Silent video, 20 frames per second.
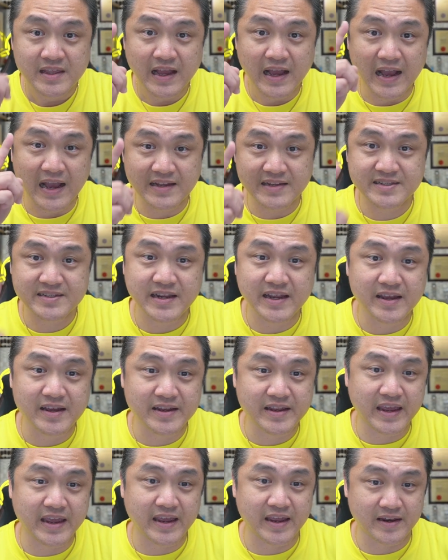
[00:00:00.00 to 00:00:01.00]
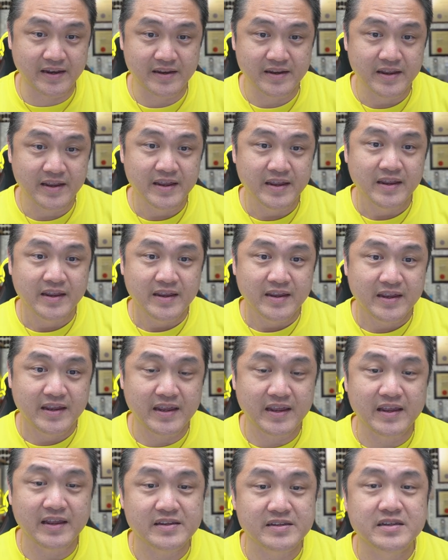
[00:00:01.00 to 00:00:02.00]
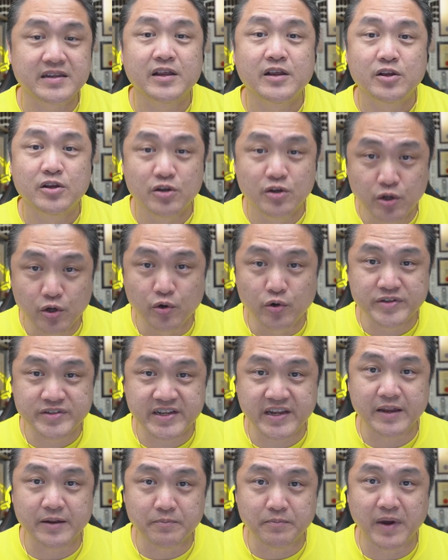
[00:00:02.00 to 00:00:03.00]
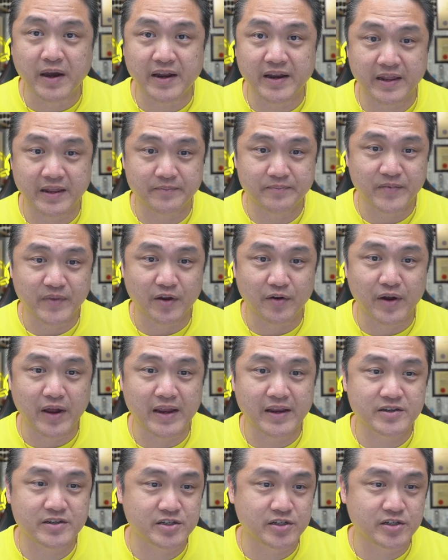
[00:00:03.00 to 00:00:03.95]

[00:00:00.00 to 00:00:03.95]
I say again, he is losing money, all right?